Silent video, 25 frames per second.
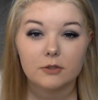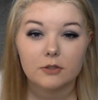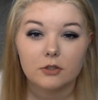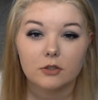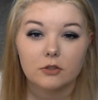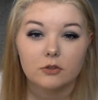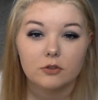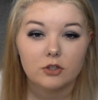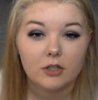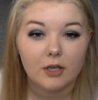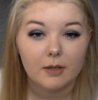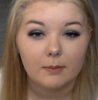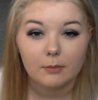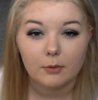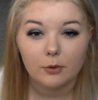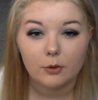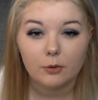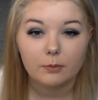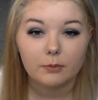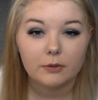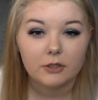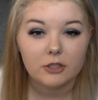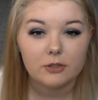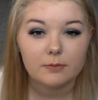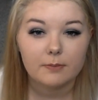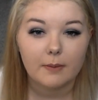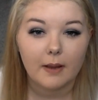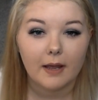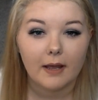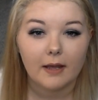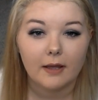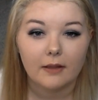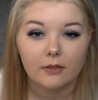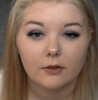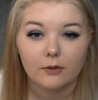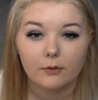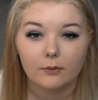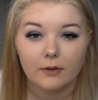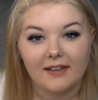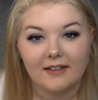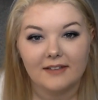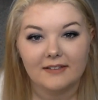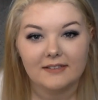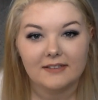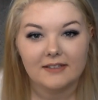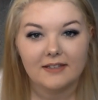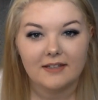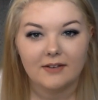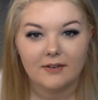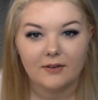shampoo, bleach bath or what, and
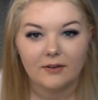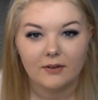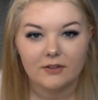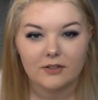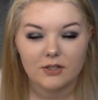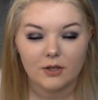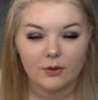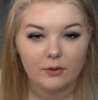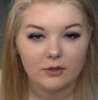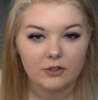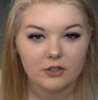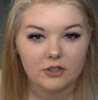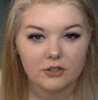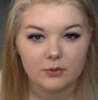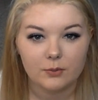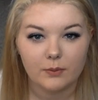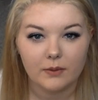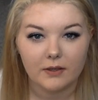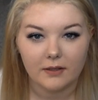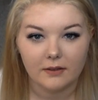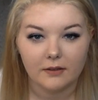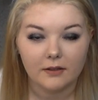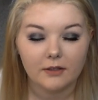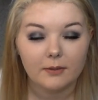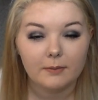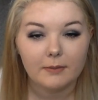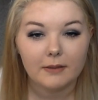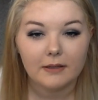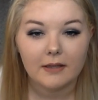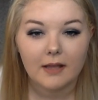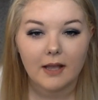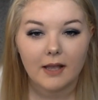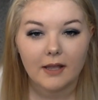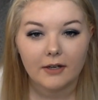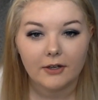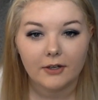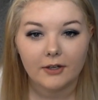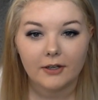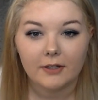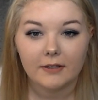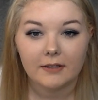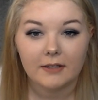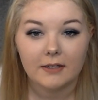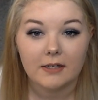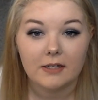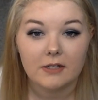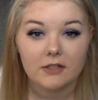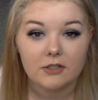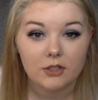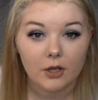so it just went a little bit lighter, and then
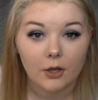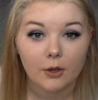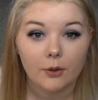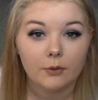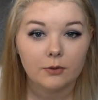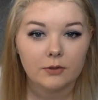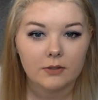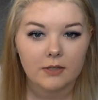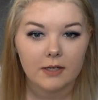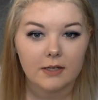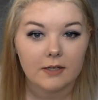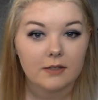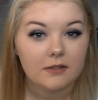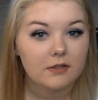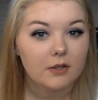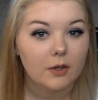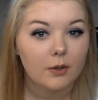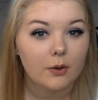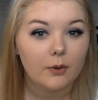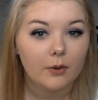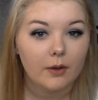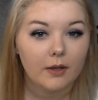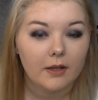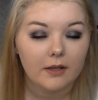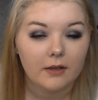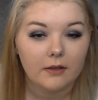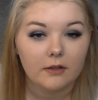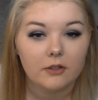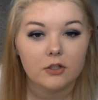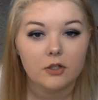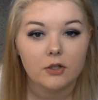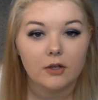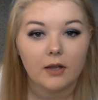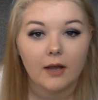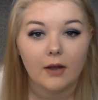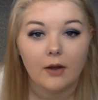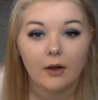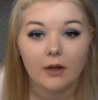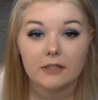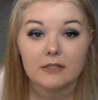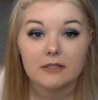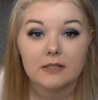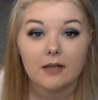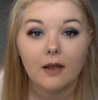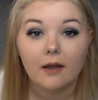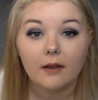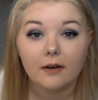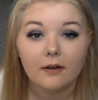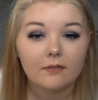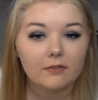he toned it, so it took out a
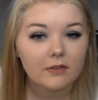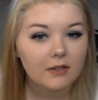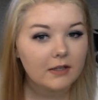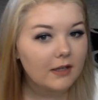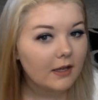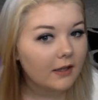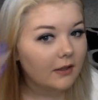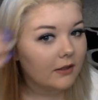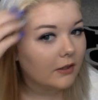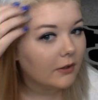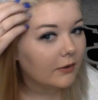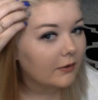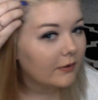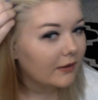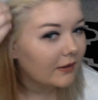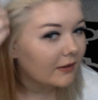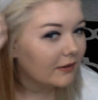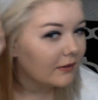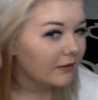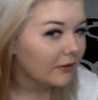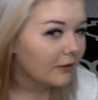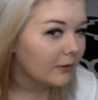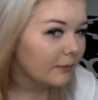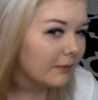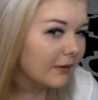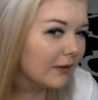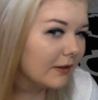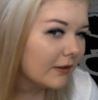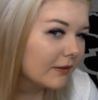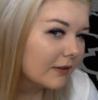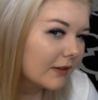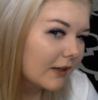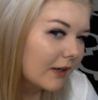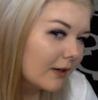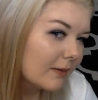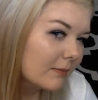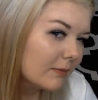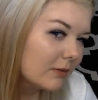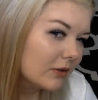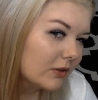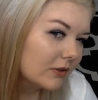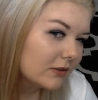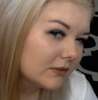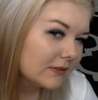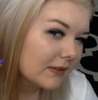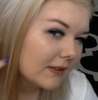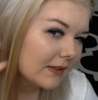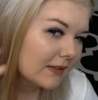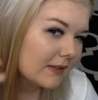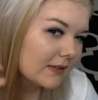ton of the yellow, and a little bit on camera
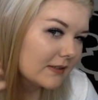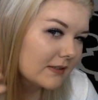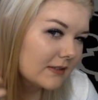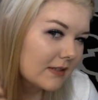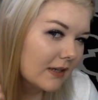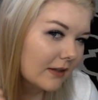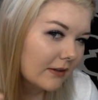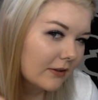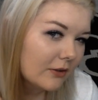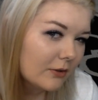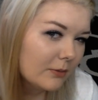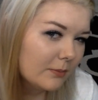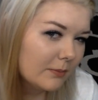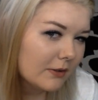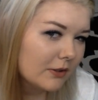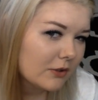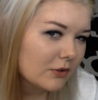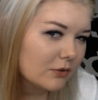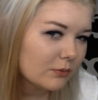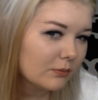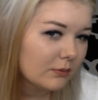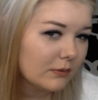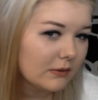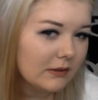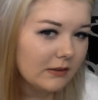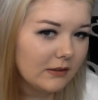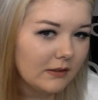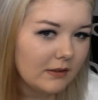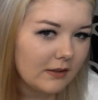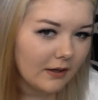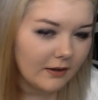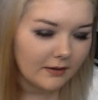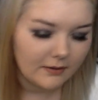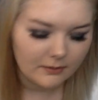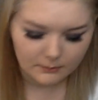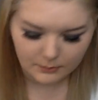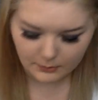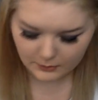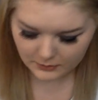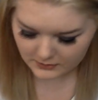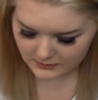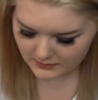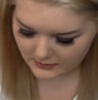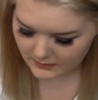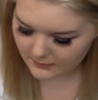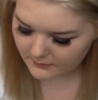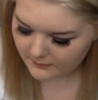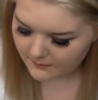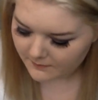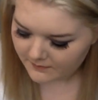looks like it's yellow, but it's really not in
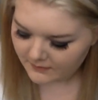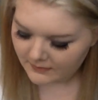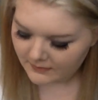person.